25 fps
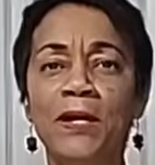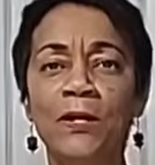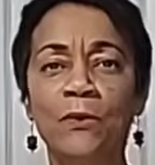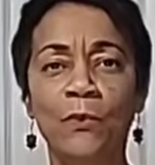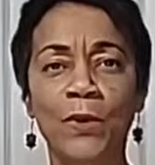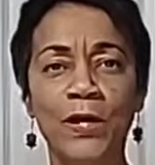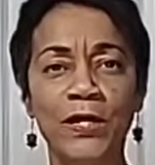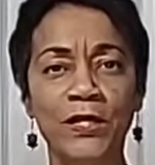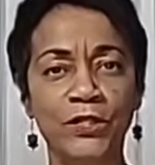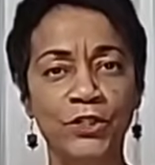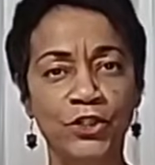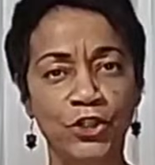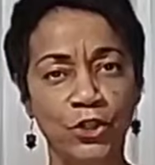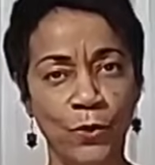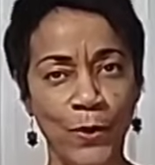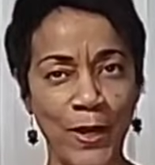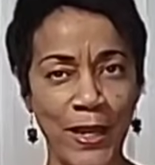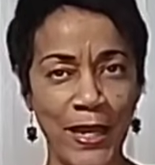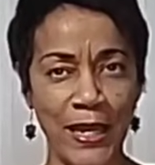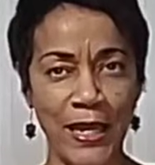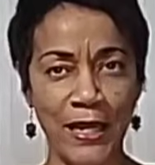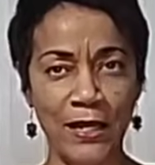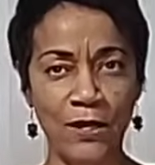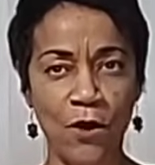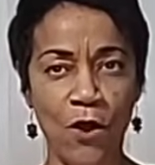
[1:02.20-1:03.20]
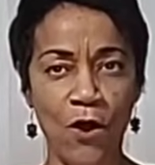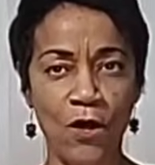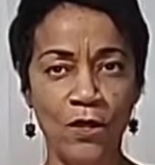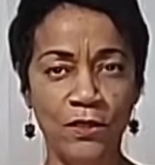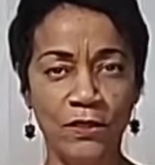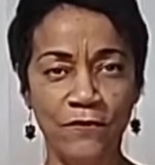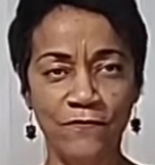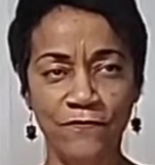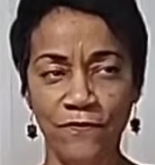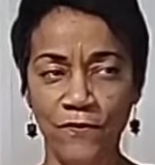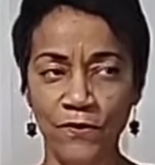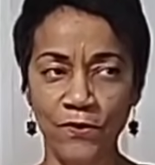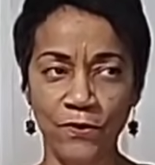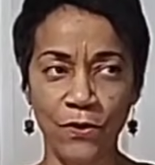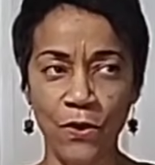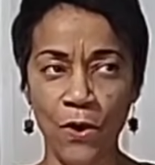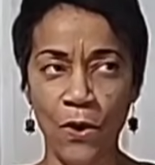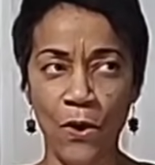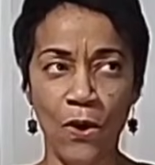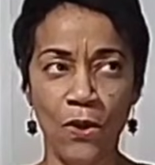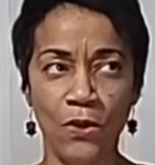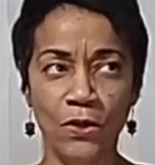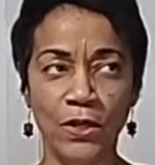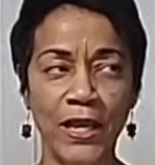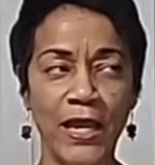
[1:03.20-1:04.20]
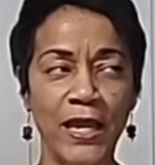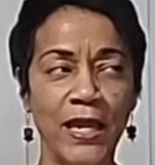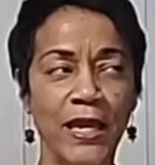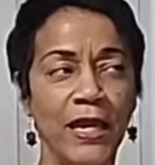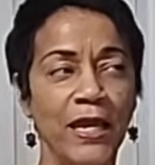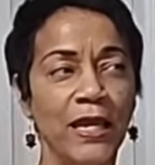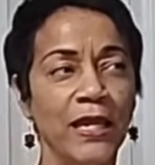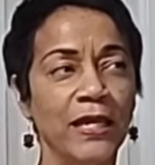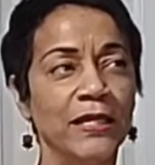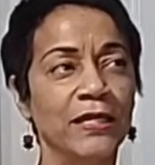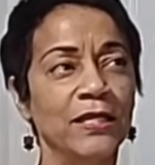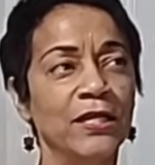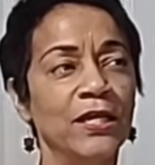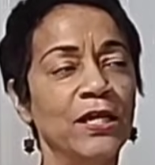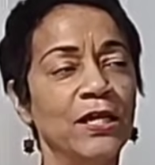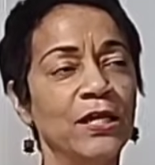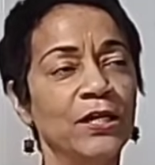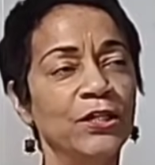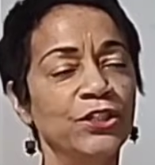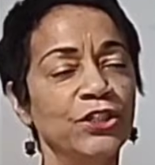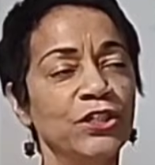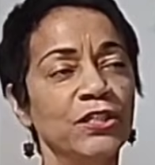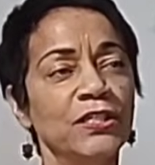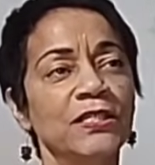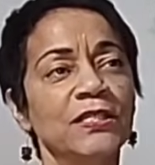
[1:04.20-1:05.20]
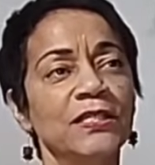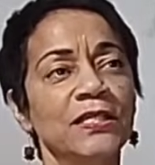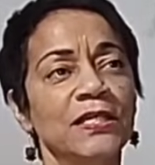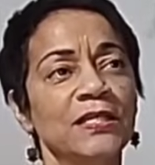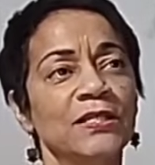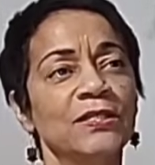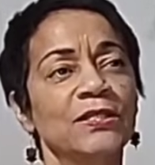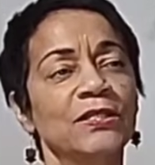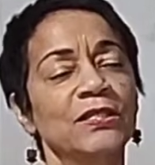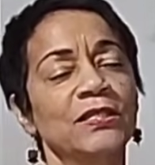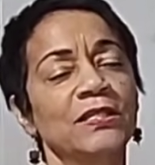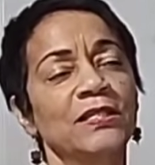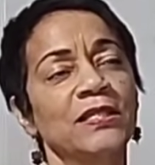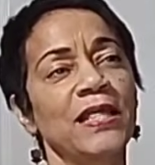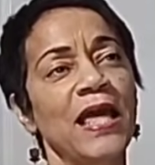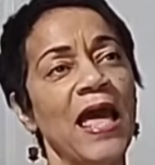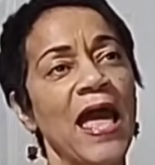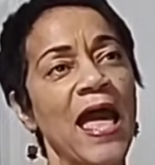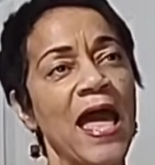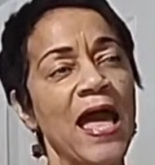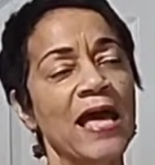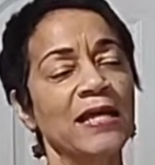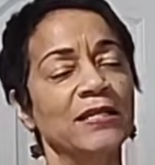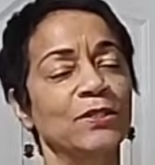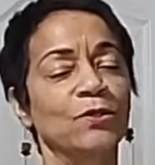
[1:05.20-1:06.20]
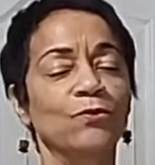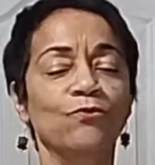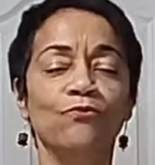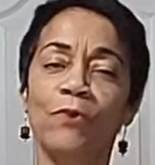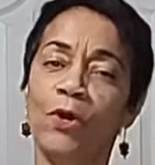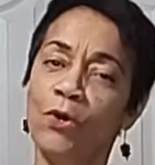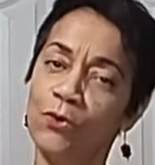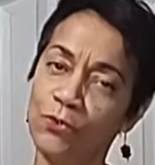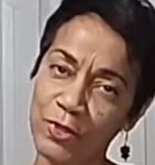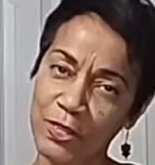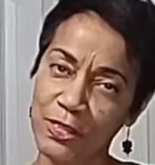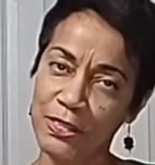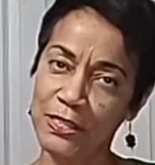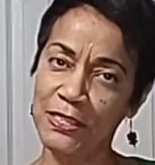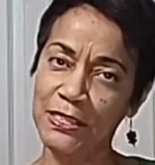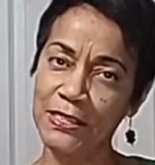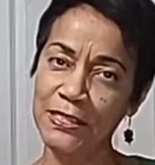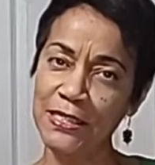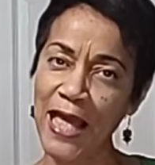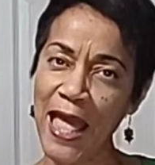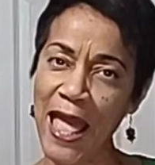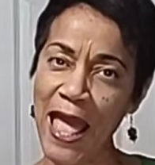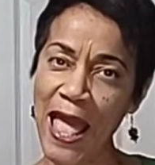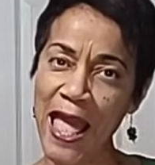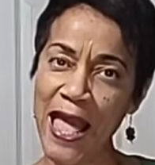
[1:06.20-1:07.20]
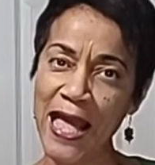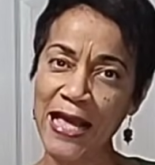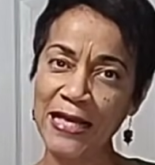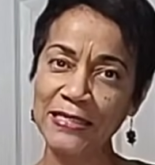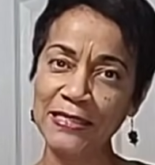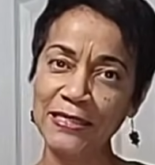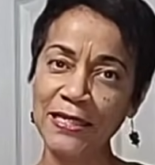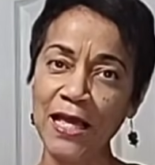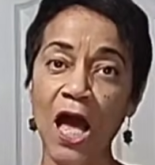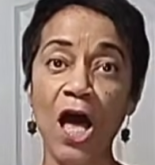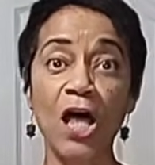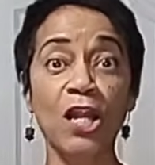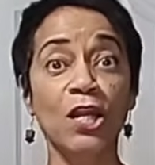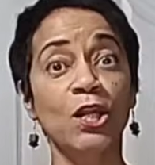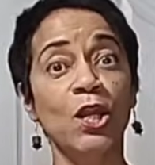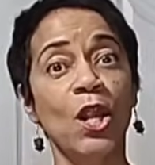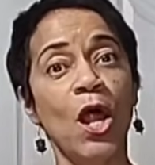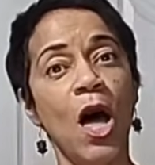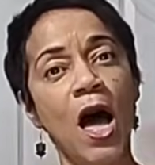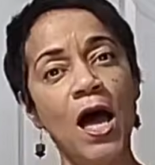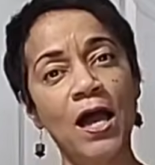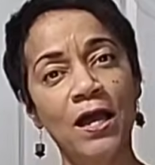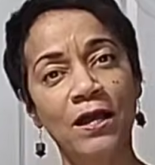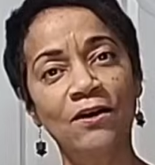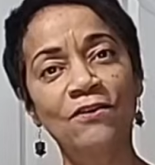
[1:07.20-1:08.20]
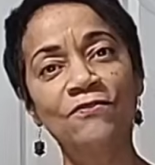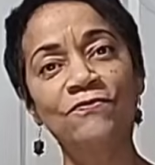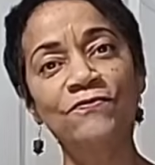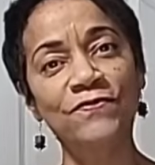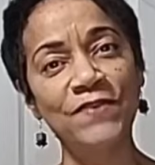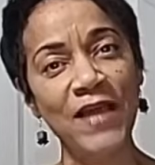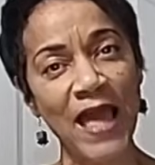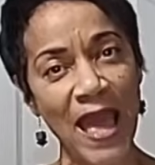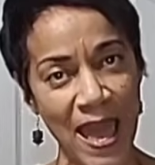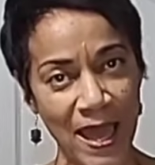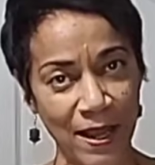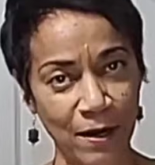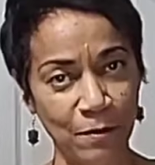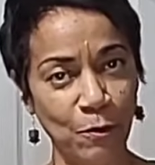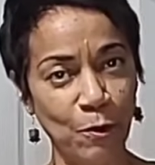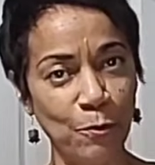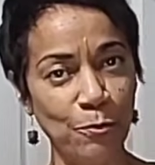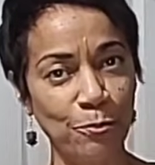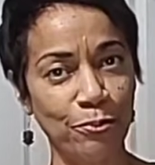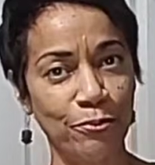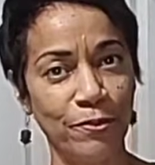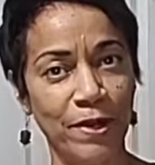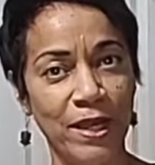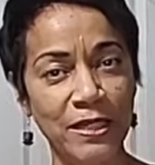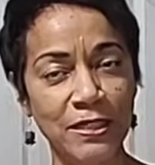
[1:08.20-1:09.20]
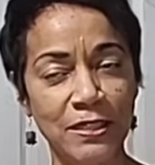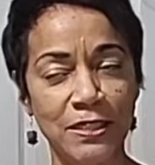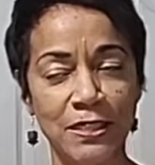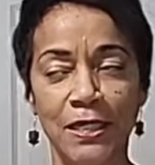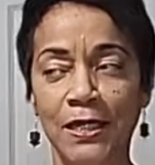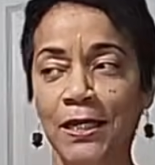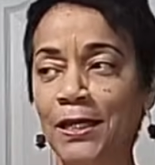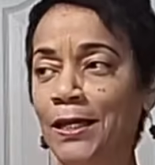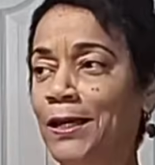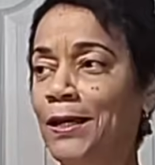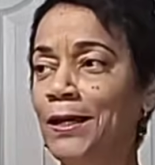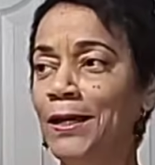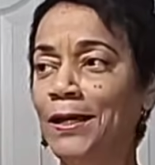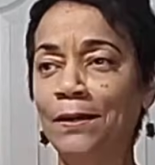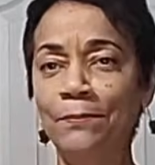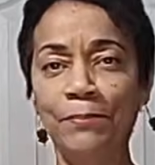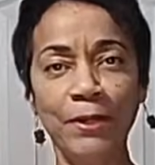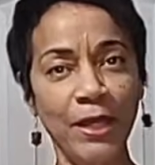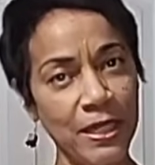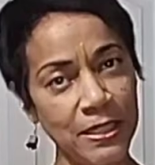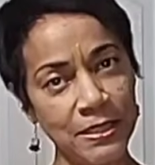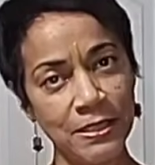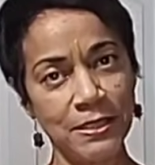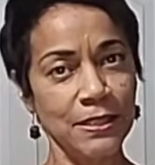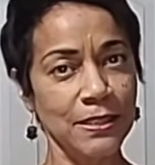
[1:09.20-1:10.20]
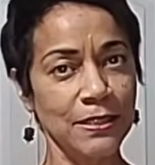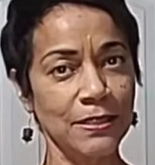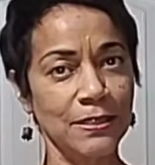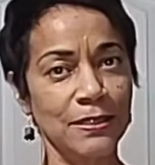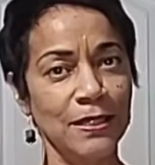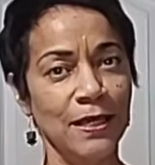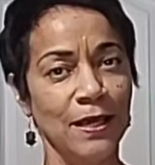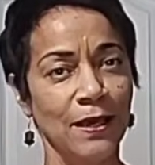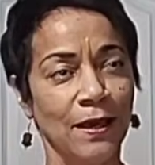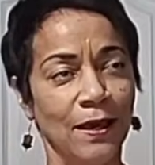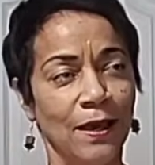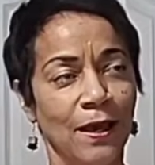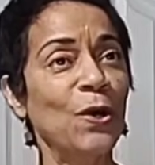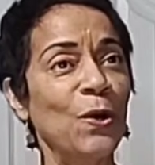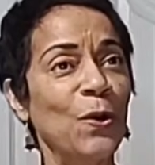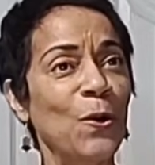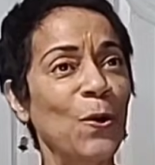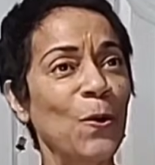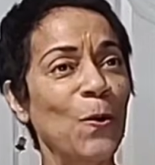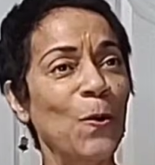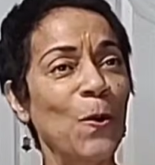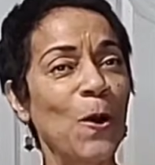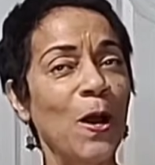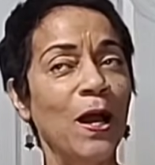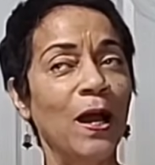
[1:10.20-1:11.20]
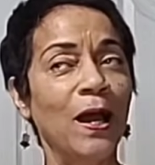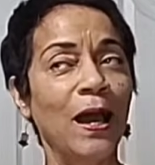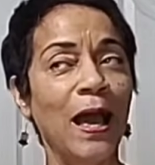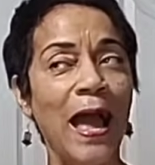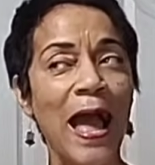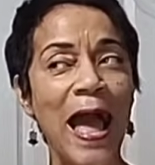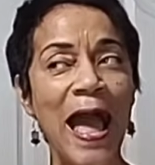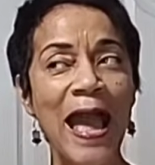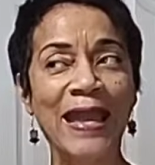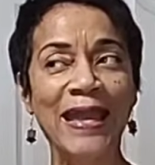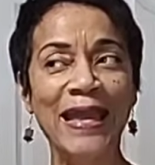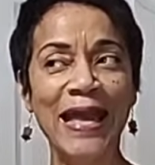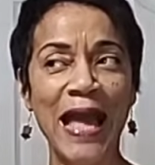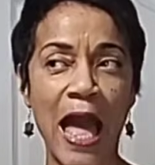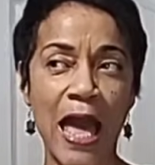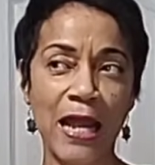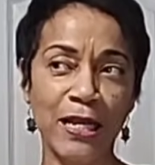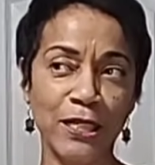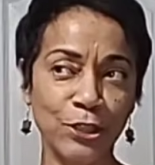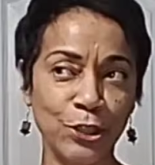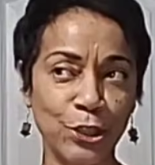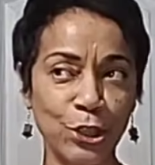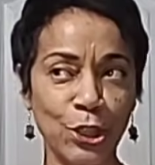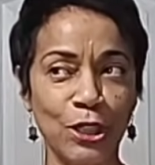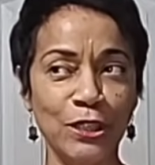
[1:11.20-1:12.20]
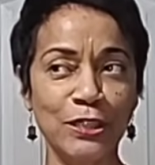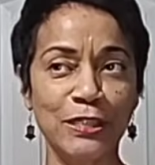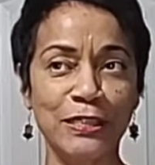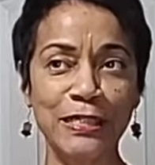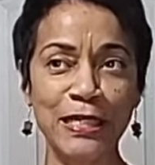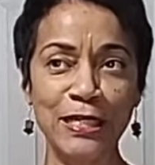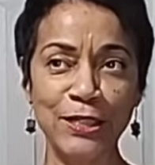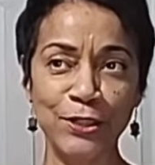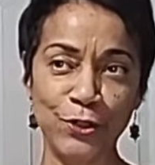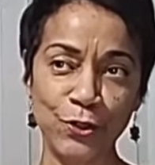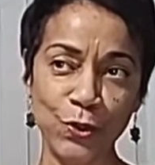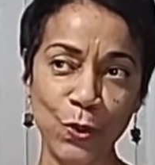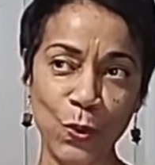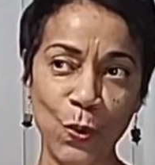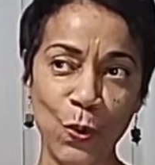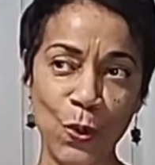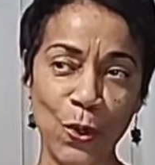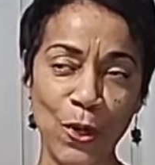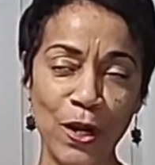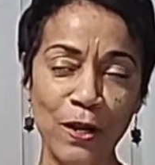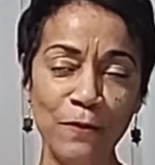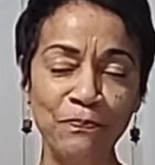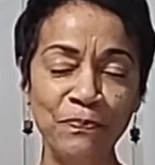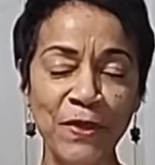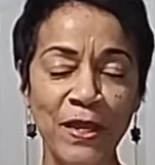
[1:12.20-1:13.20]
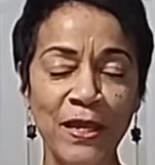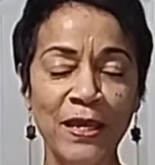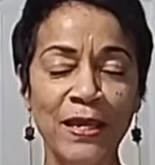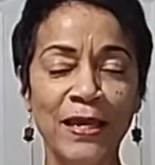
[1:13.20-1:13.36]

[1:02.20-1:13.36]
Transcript: my way to Joanne on the phone call, and she says that Roses has a lot of animal print pieces. So I kind of took a detour.